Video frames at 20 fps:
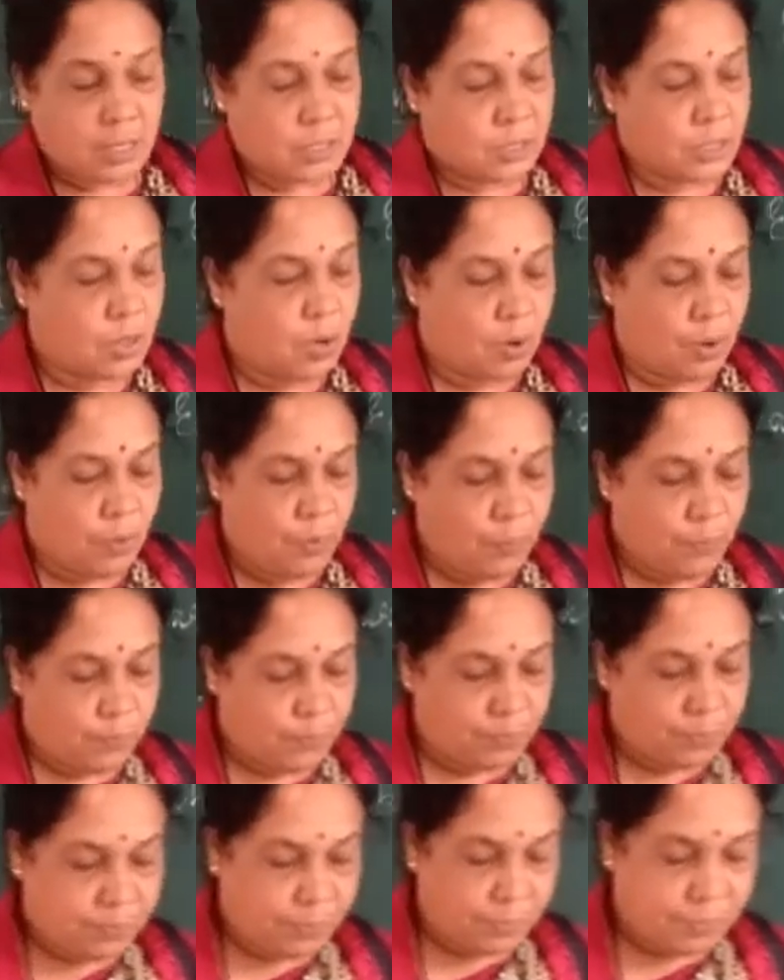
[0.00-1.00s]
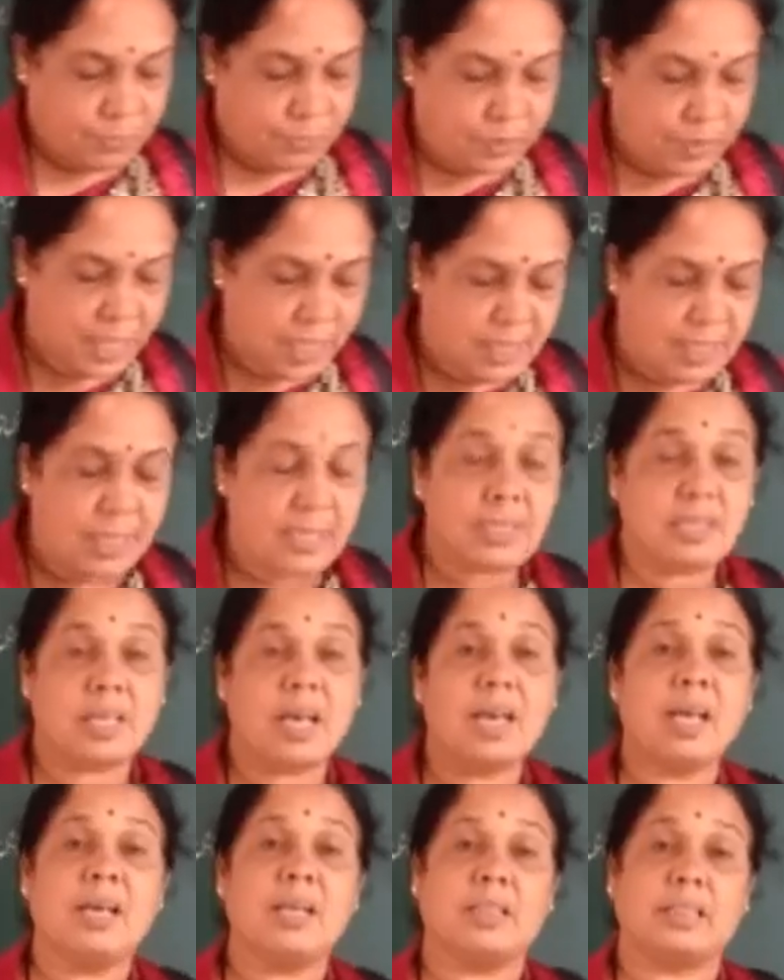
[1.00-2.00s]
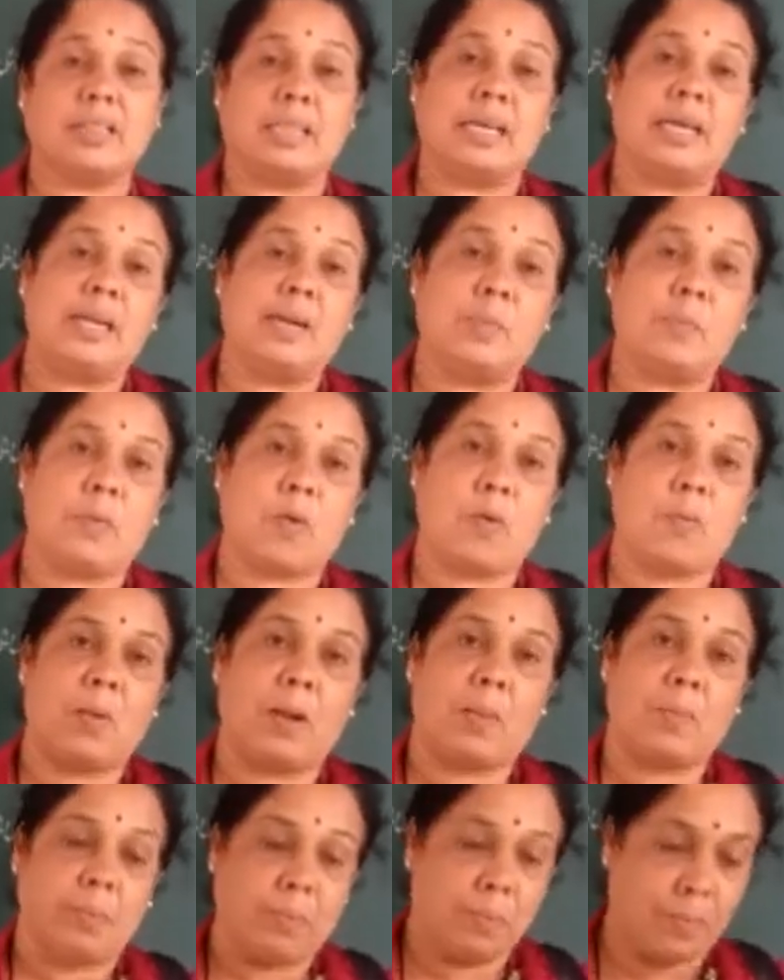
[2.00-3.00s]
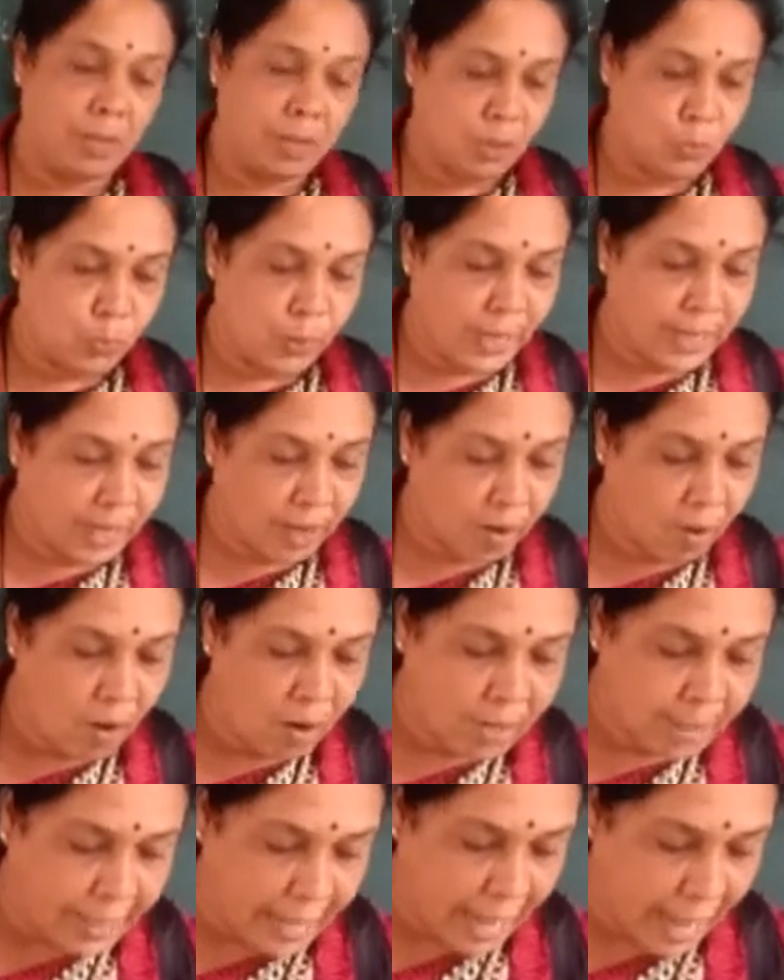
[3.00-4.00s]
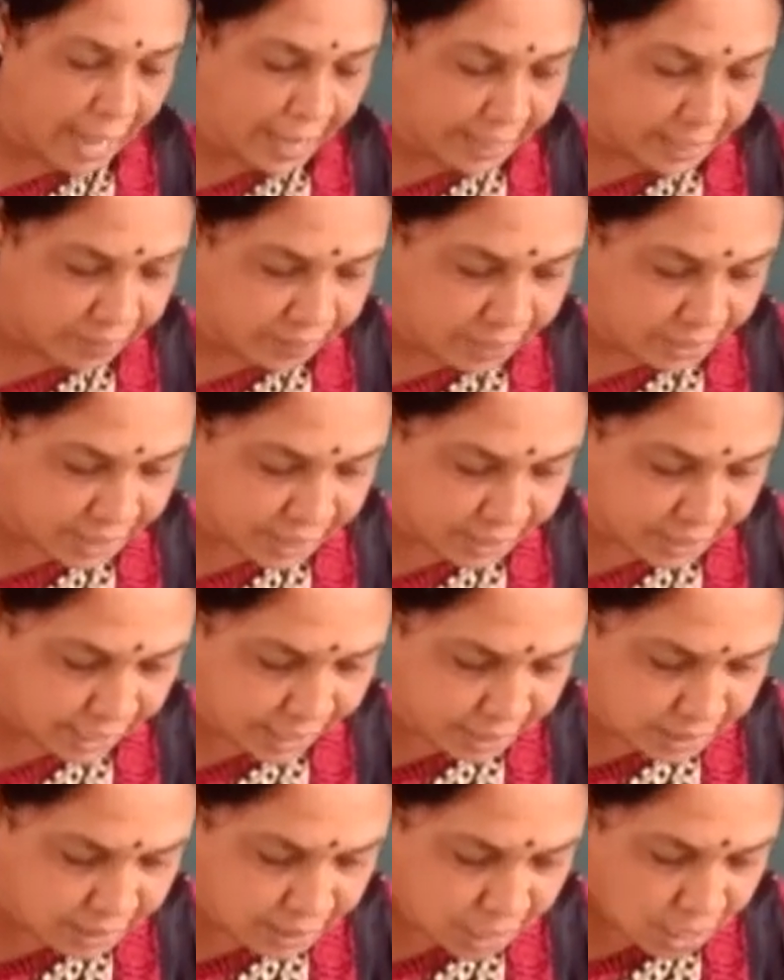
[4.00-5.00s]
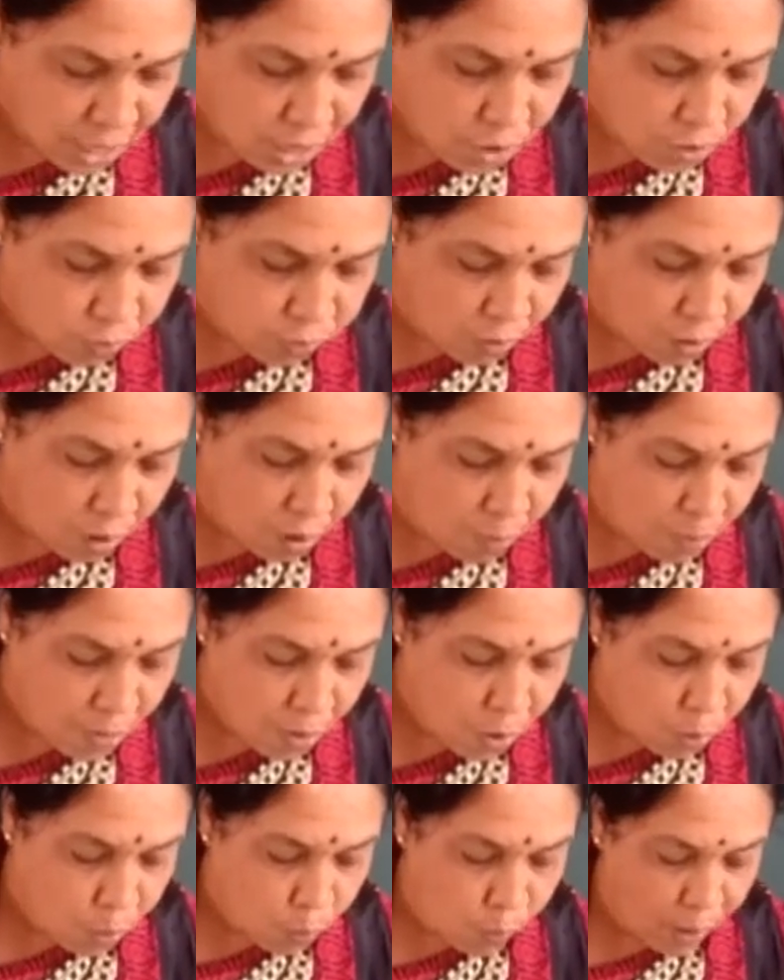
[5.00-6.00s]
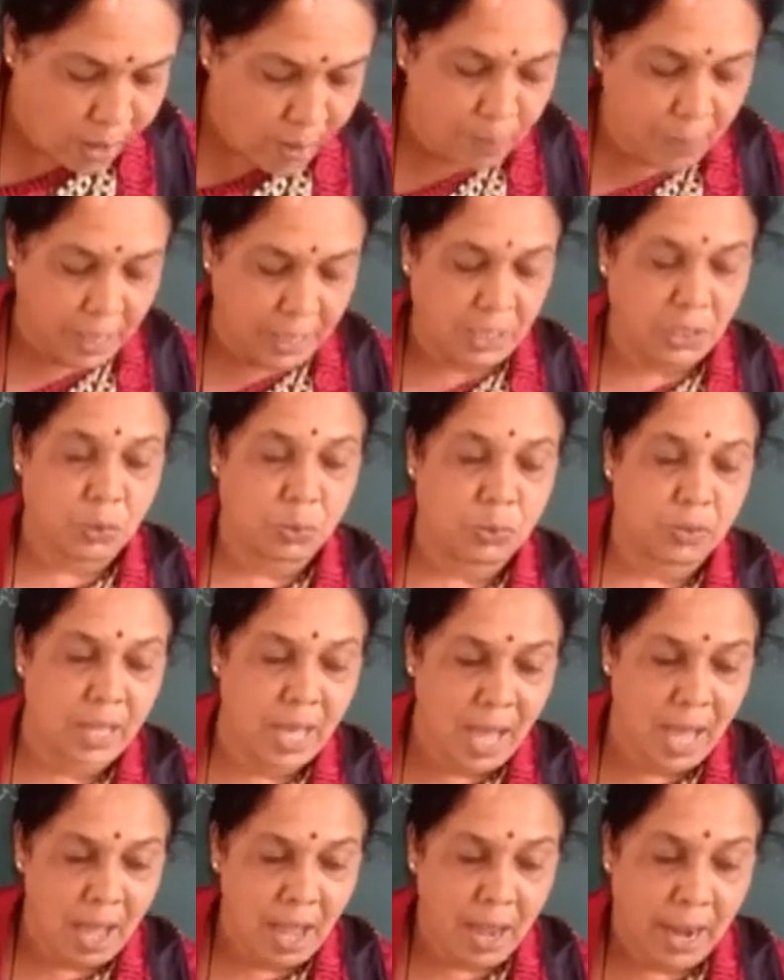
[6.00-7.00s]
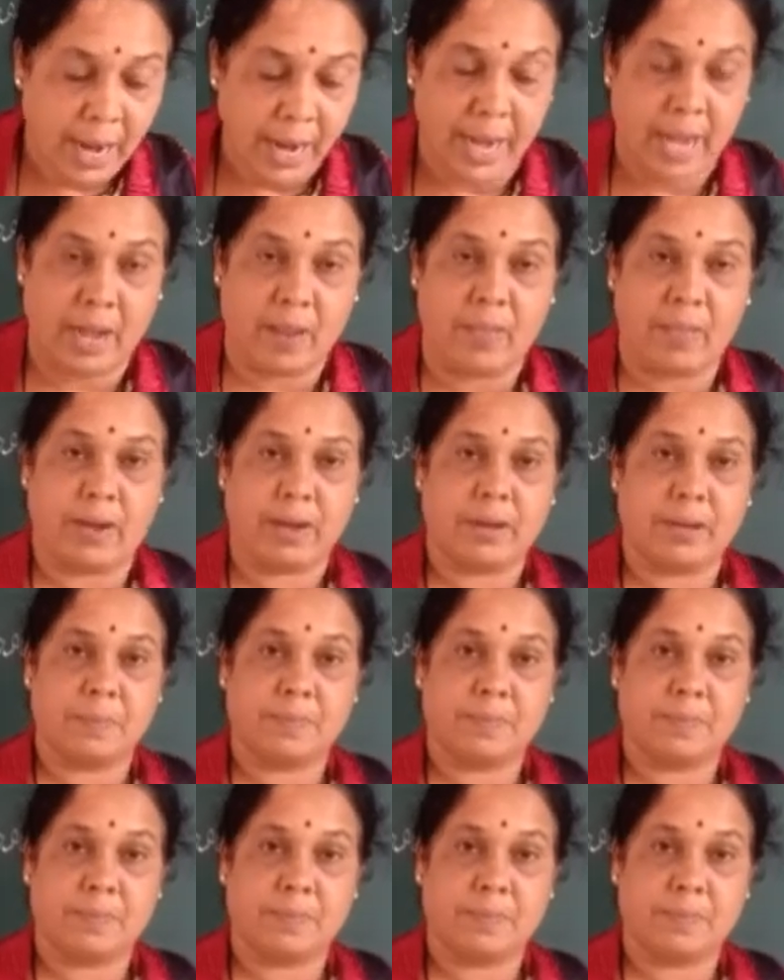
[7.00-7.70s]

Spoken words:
So this is the third problem. Means we cannot carry these things from one place to the another.